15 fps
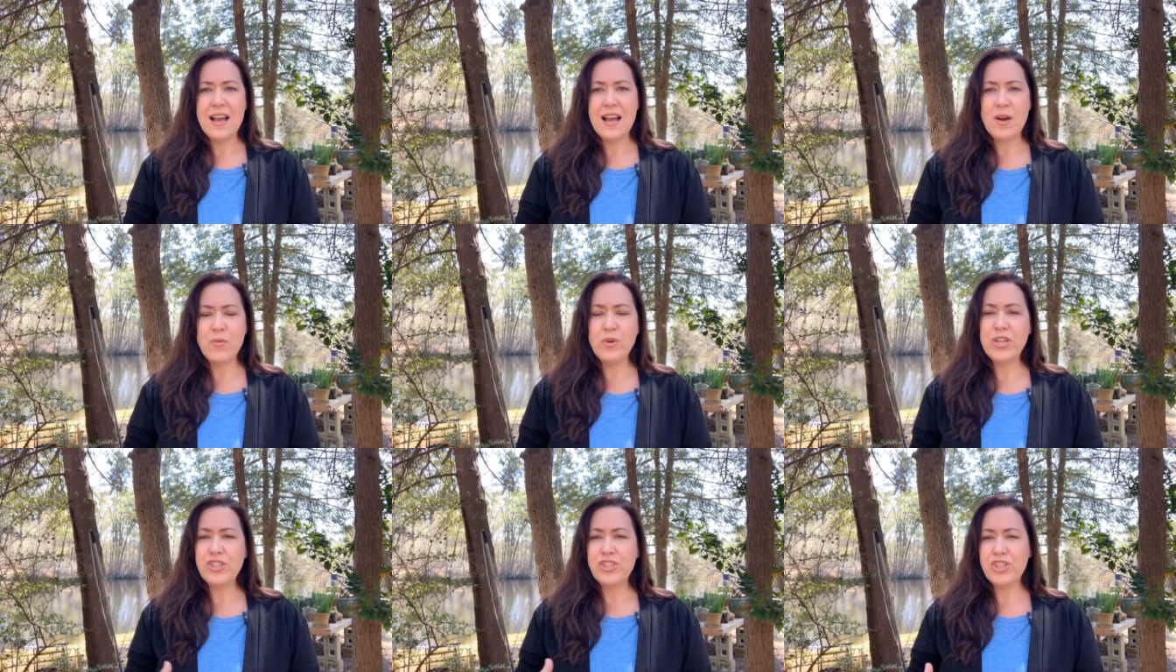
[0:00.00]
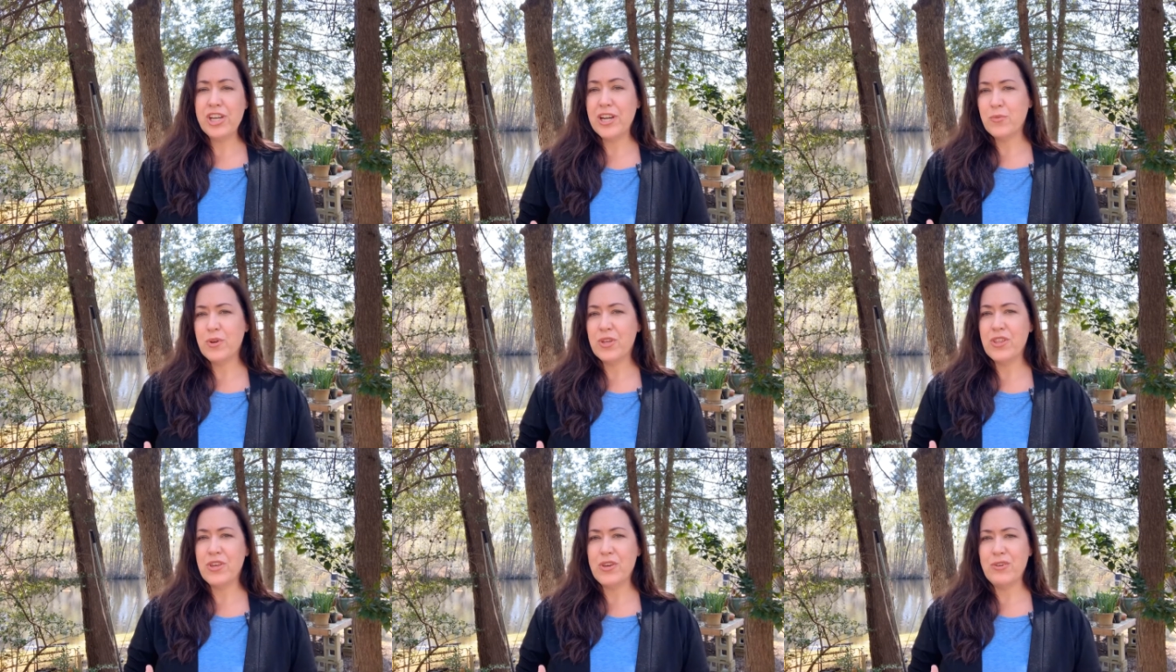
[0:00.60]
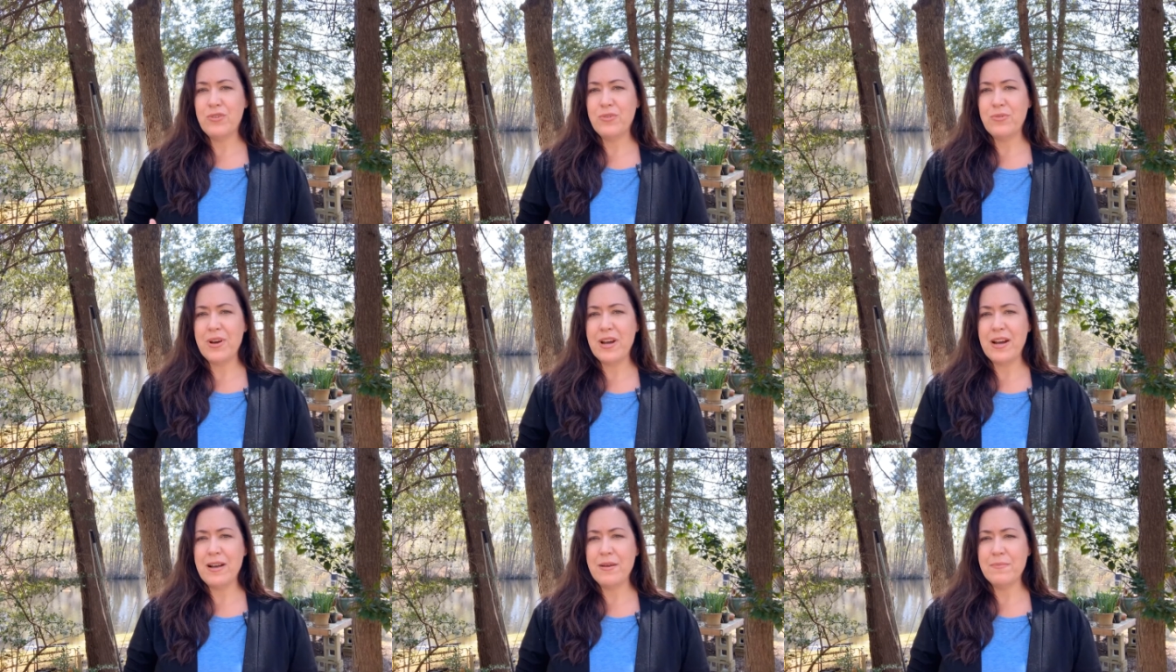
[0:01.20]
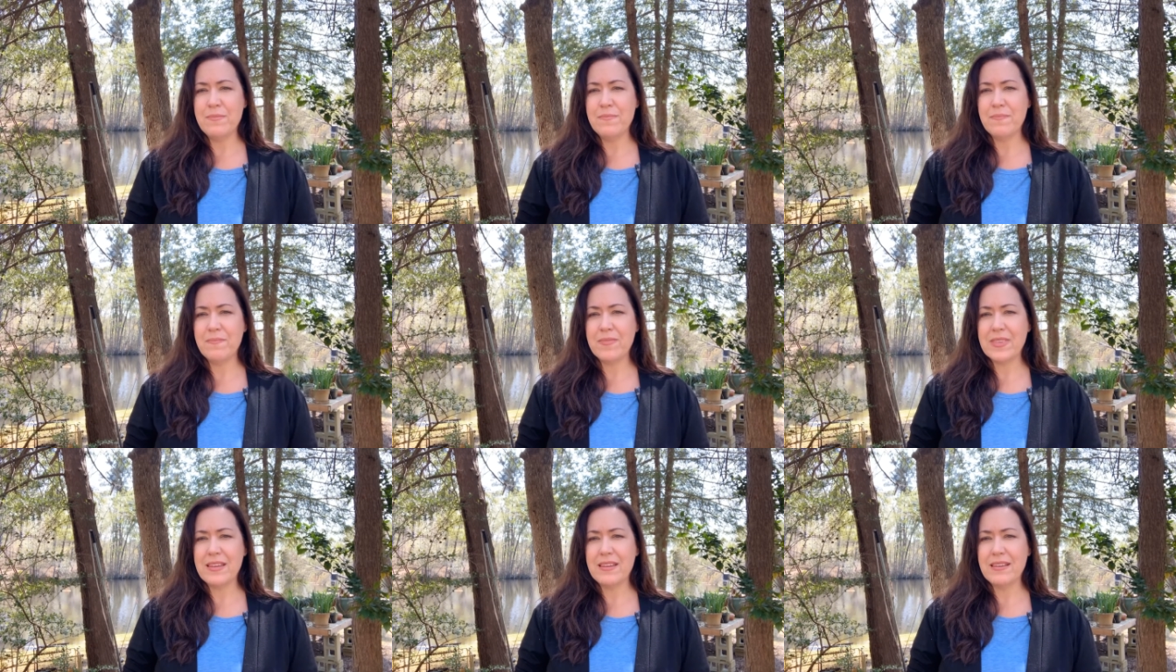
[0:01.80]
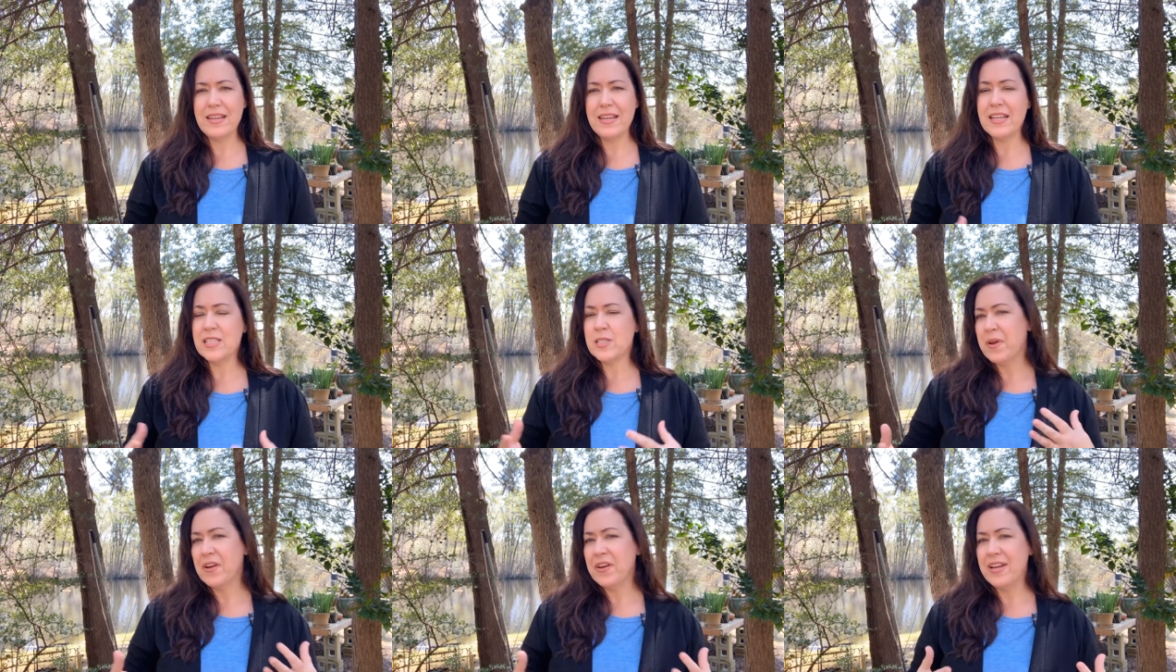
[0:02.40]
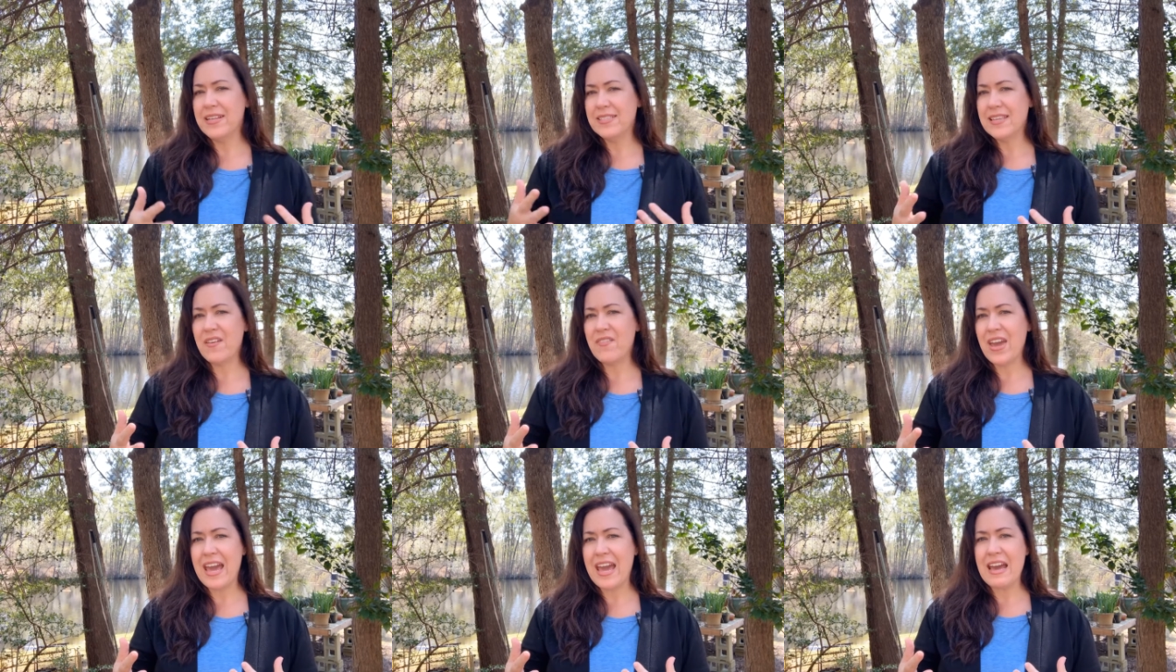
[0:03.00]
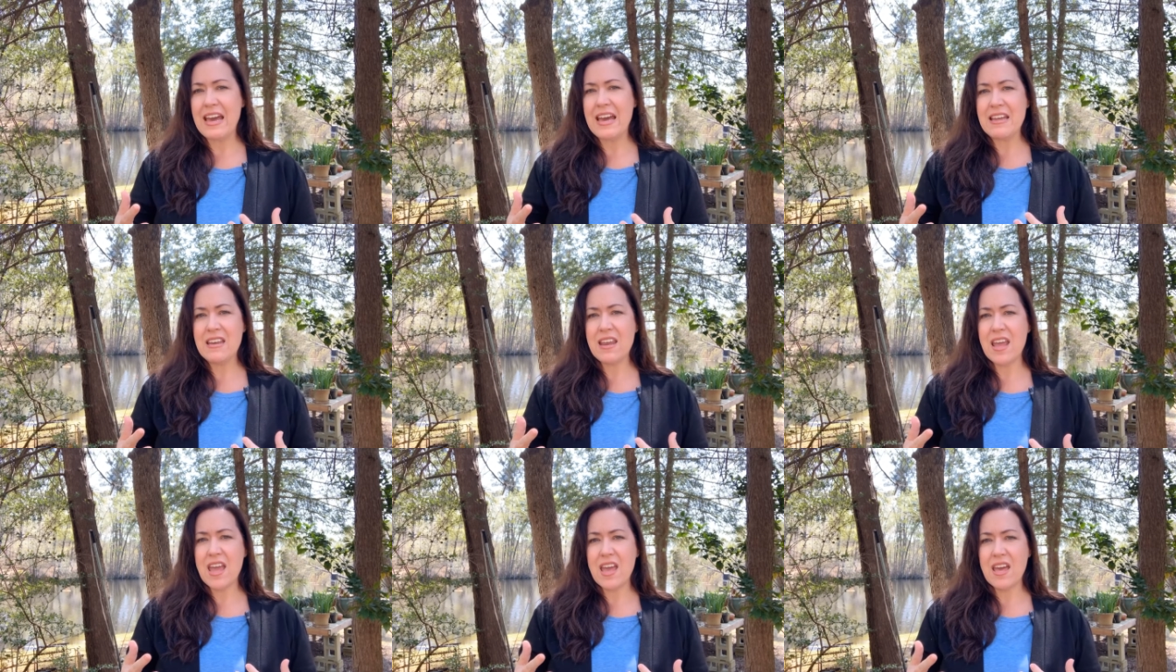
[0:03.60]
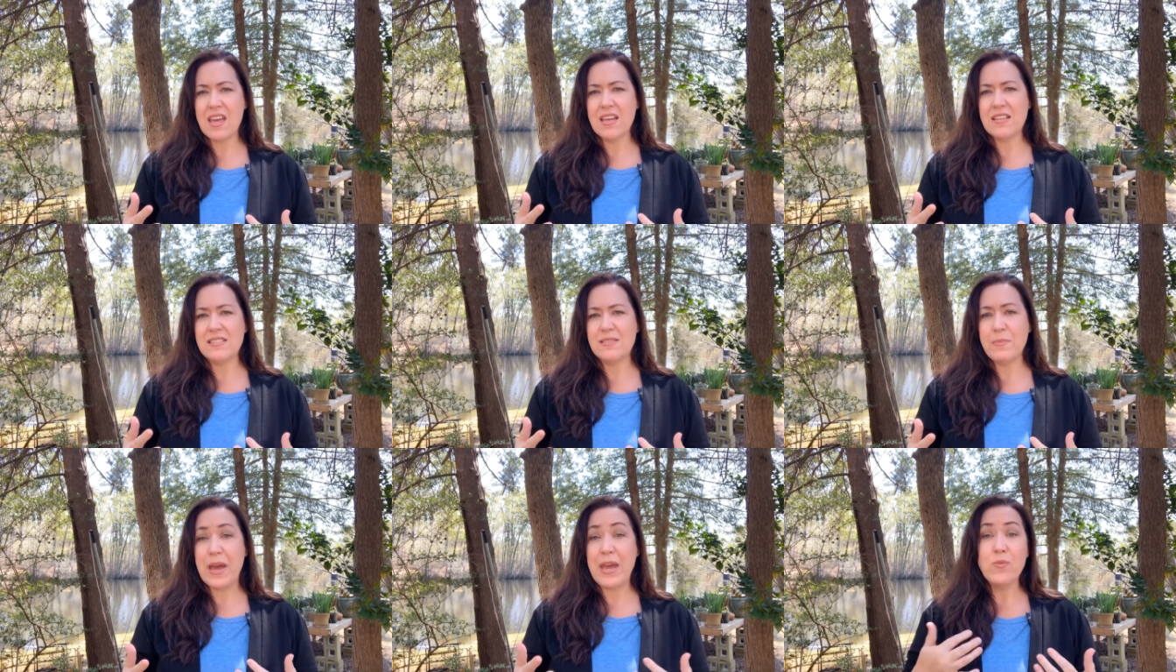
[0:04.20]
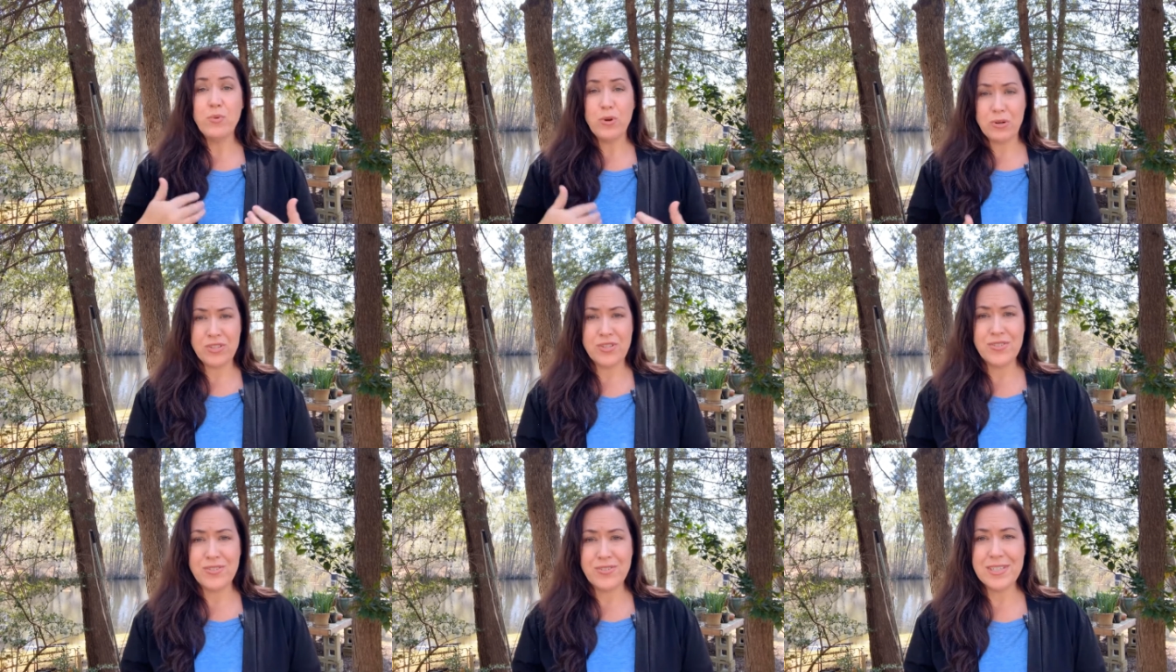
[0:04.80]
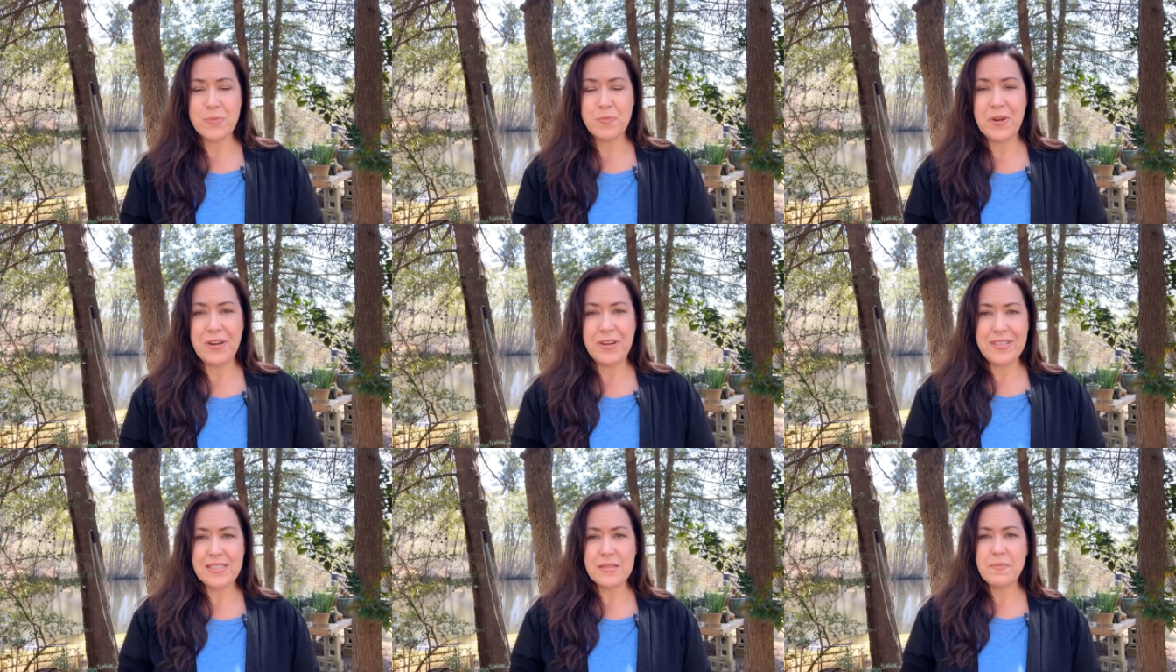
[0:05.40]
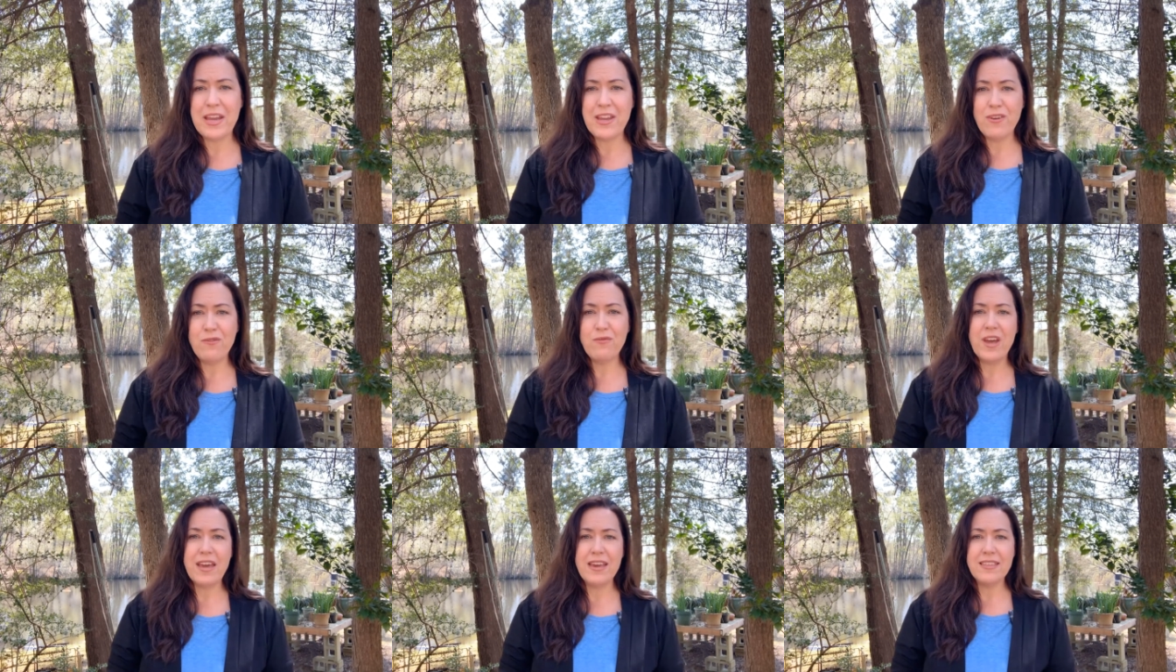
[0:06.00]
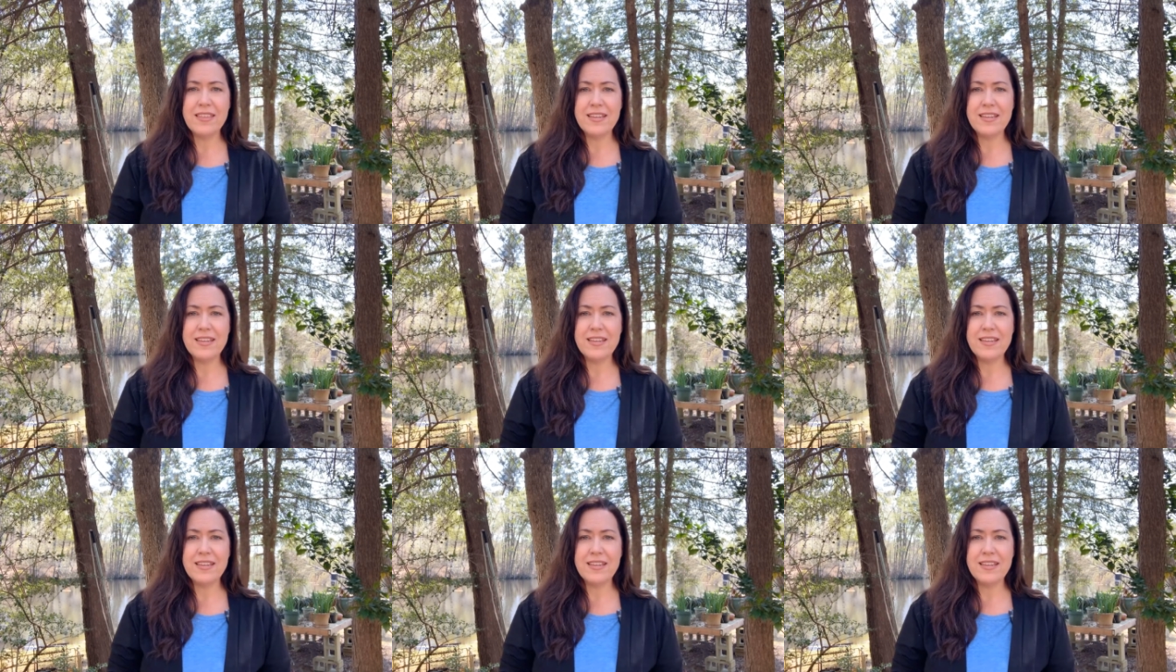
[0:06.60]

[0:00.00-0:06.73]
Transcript: I want to share with you an experience I've had and my own personal experience in my own faith.